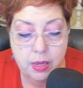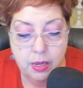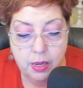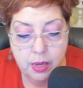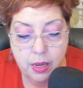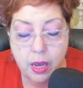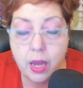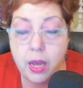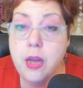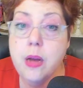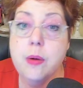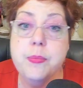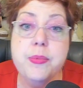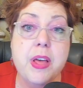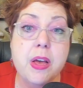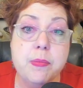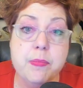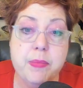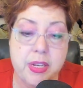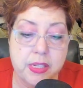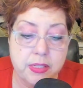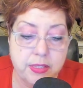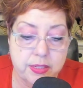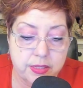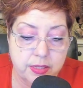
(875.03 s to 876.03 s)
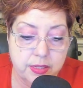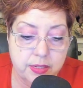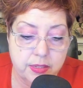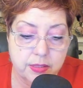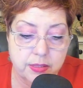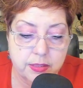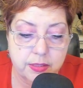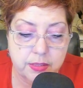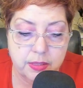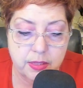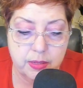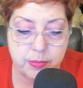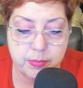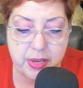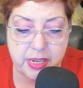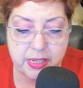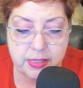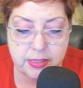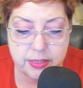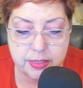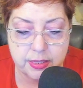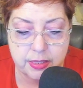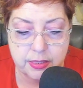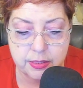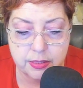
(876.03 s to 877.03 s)
I hope that made sense. It made
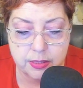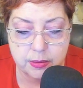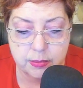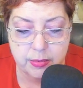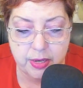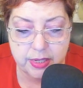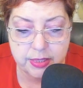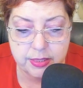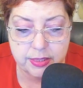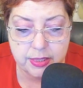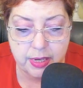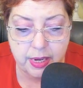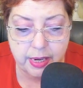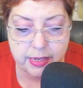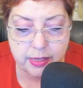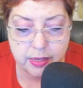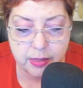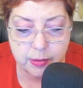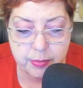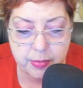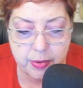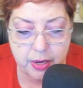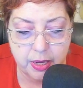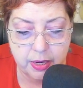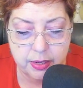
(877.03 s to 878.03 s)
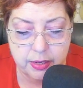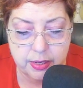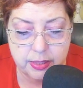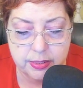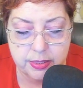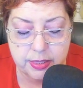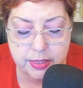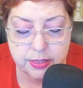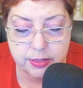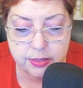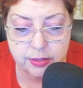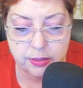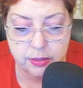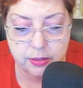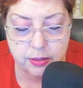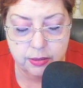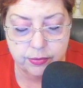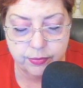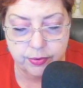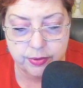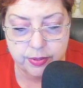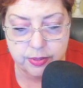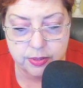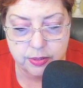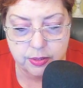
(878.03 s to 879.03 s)
sense in my psychic mind as I still look
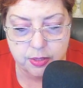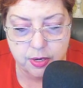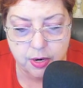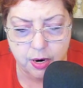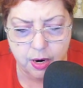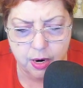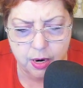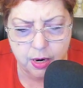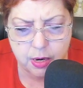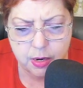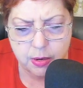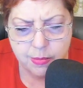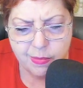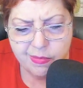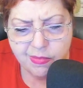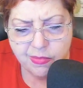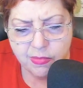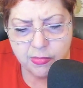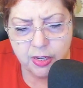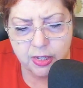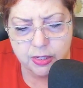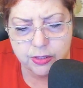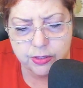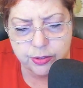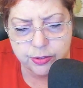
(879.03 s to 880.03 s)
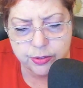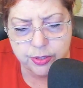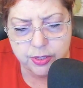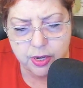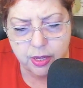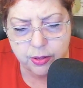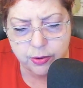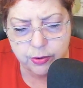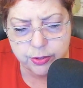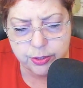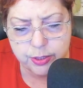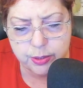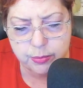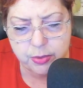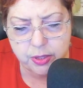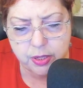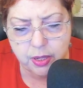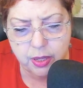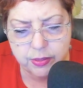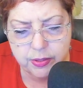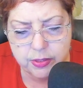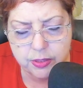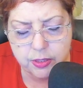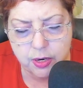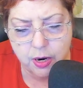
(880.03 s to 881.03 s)
for this card, because there's another symbol
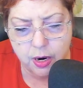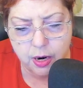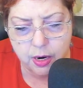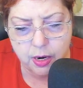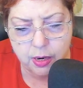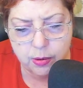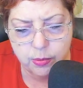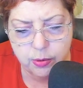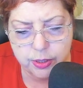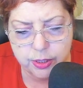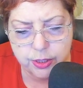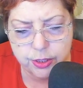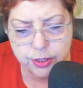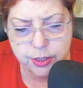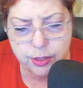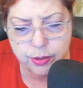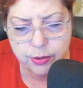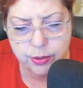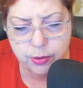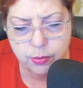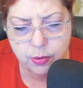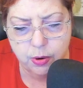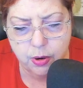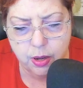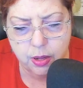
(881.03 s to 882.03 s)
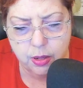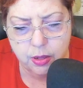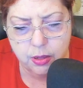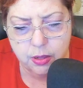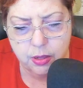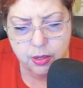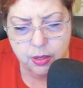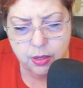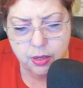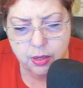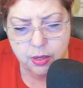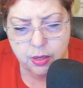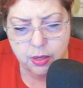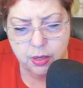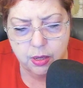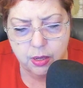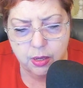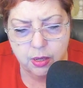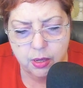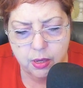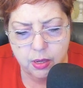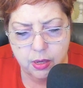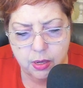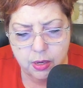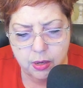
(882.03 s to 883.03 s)
on this card I want to show you all.
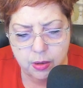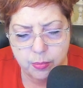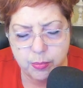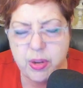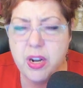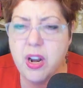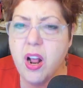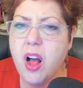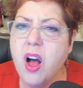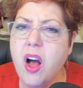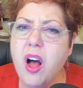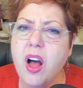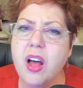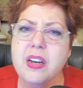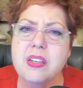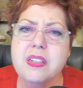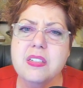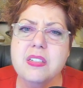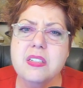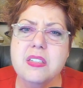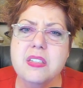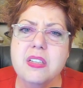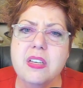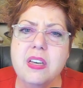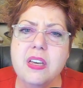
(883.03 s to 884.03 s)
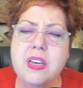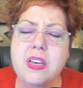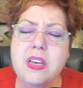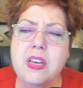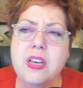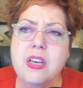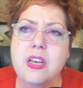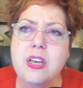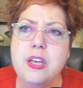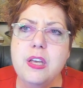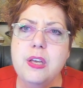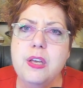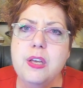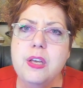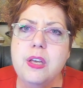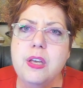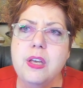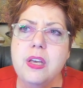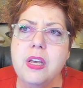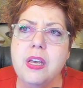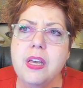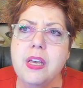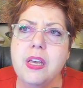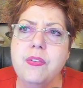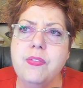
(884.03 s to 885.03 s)
But honestly,
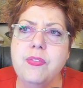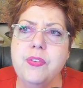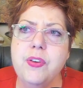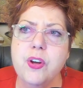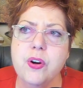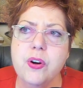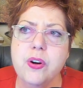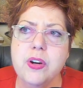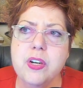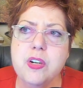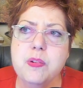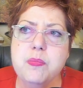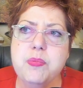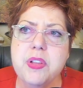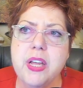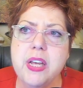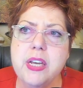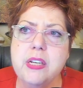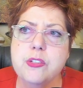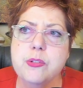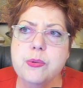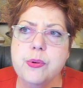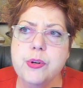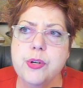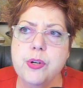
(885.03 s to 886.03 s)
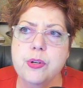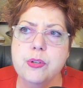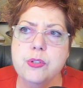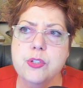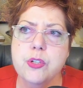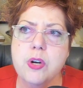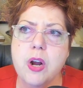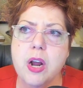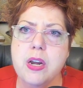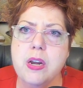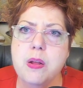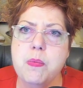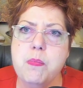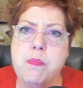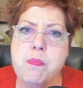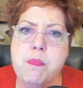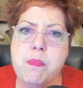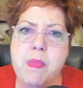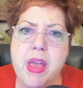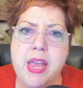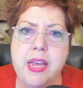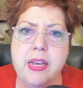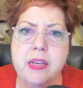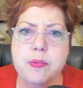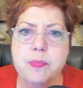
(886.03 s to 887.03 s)
if you're in a place where you're trying to
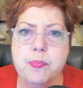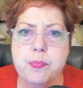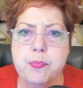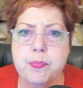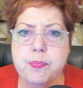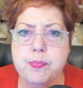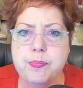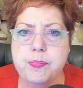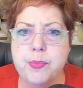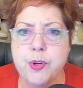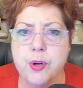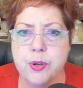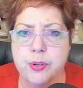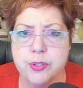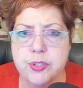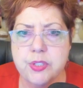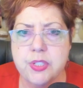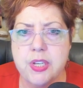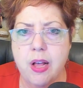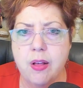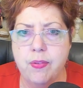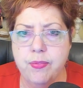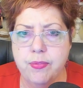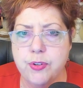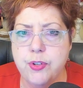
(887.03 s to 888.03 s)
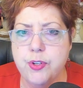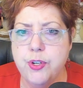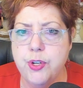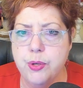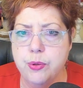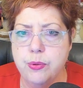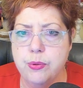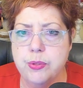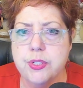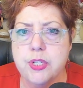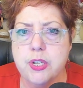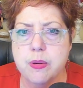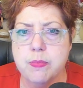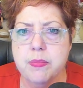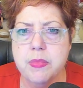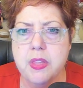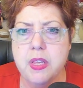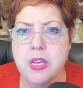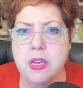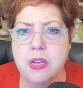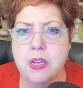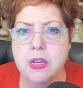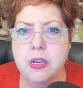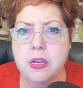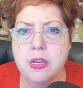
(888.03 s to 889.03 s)
make yourself do
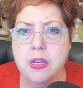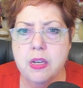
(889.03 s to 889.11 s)
something,